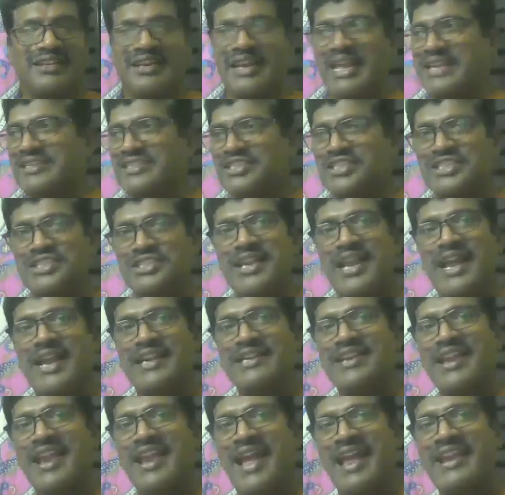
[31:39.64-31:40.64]
like just
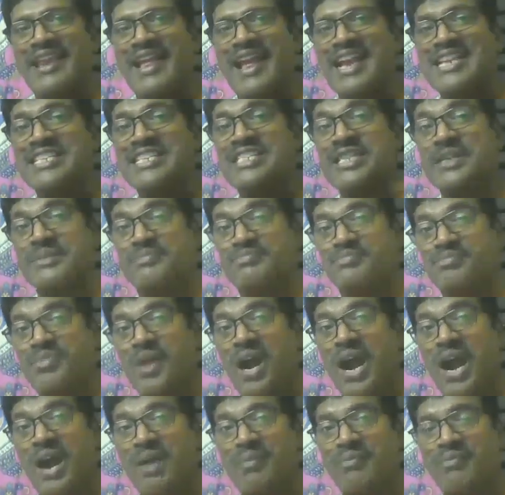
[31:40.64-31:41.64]
an atom
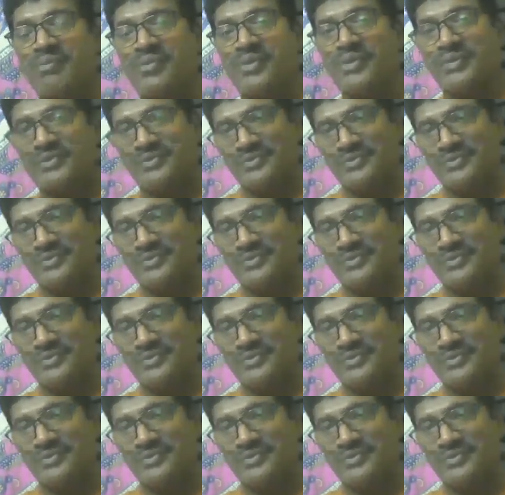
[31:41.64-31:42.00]
bomb.